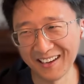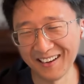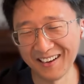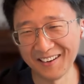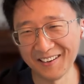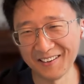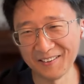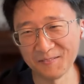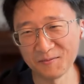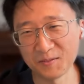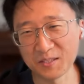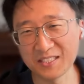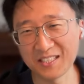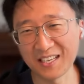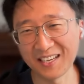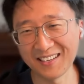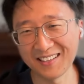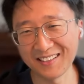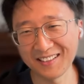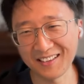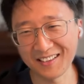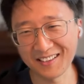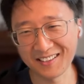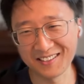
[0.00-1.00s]
Um, it's kind of
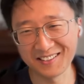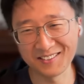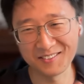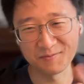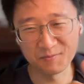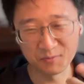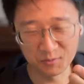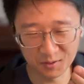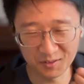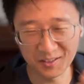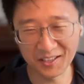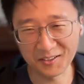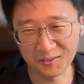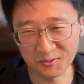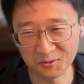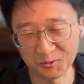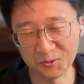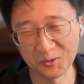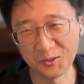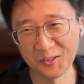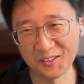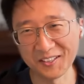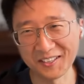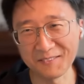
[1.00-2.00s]
like like
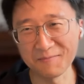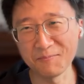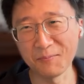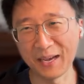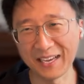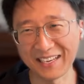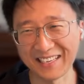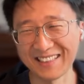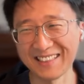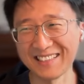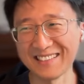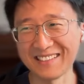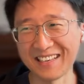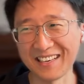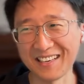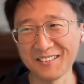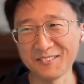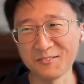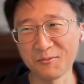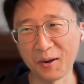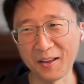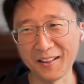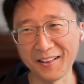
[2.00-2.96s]
Googling back in the days, right?